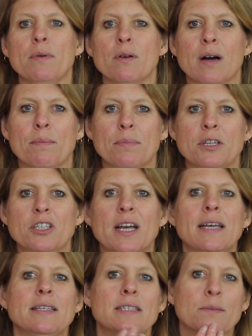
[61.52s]
be your upper
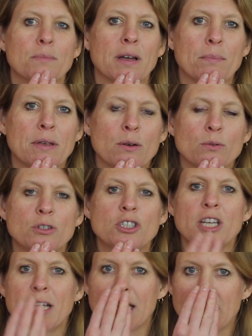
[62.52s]
chest, it might be your
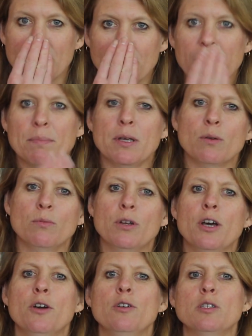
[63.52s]
chin, it might be your
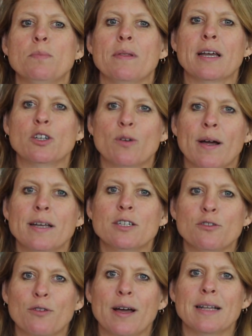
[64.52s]
nose, but they're trying
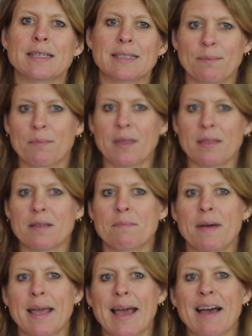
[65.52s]
to find something that
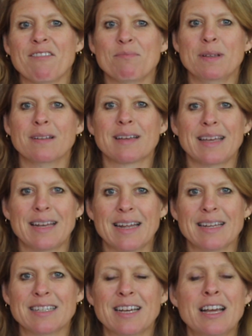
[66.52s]
might have milk in
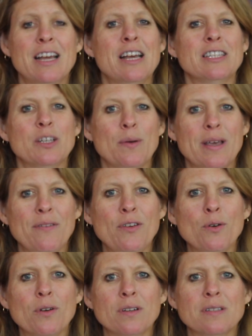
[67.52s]
it. So if
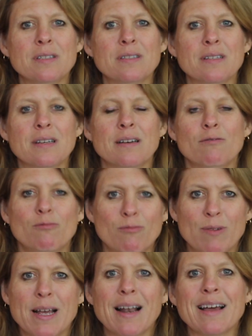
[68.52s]
you can
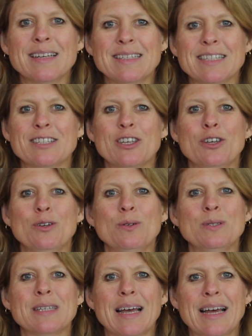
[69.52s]
realize these
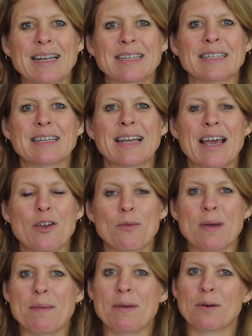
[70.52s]
cues and get
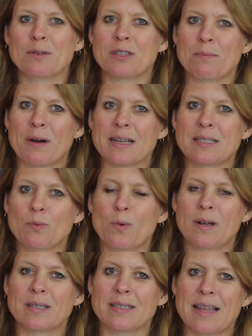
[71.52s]
your baby onto the breast
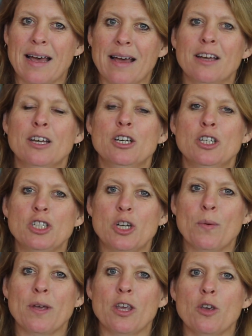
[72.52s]
whilst they're
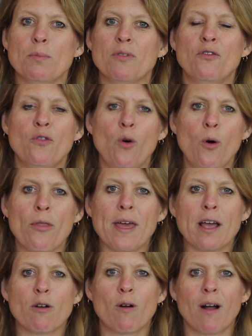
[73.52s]
showing you before
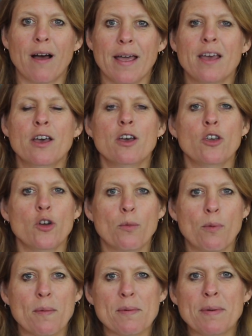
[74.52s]
they cry,
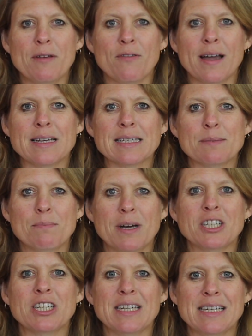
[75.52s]
you'll probably find it's
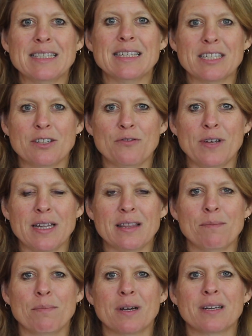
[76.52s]
much easier to feed
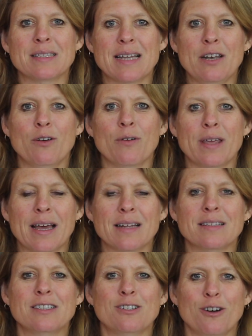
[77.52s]
them because they're not
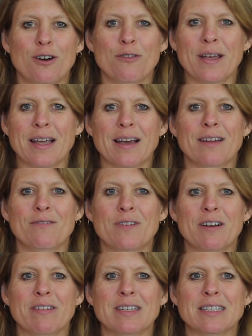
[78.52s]
yet starving and
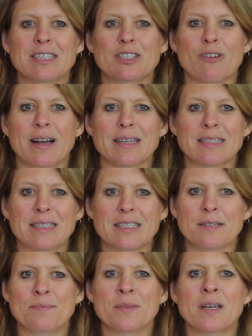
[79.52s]
very distressed.